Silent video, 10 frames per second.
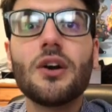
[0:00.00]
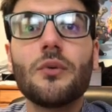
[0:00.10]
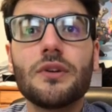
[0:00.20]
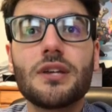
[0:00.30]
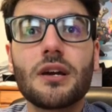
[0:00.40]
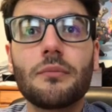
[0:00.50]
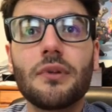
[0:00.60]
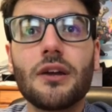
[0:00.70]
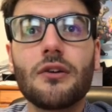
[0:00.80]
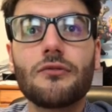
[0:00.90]
We take a
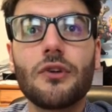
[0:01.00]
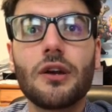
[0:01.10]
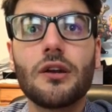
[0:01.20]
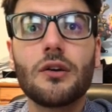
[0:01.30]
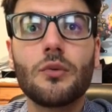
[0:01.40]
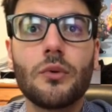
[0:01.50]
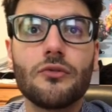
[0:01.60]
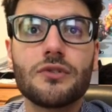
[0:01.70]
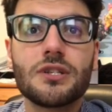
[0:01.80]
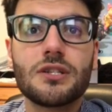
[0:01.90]
player off right here. We
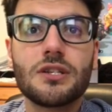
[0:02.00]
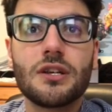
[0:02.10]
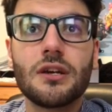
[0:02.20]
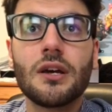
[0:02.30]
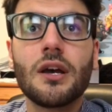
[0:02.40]
resist it.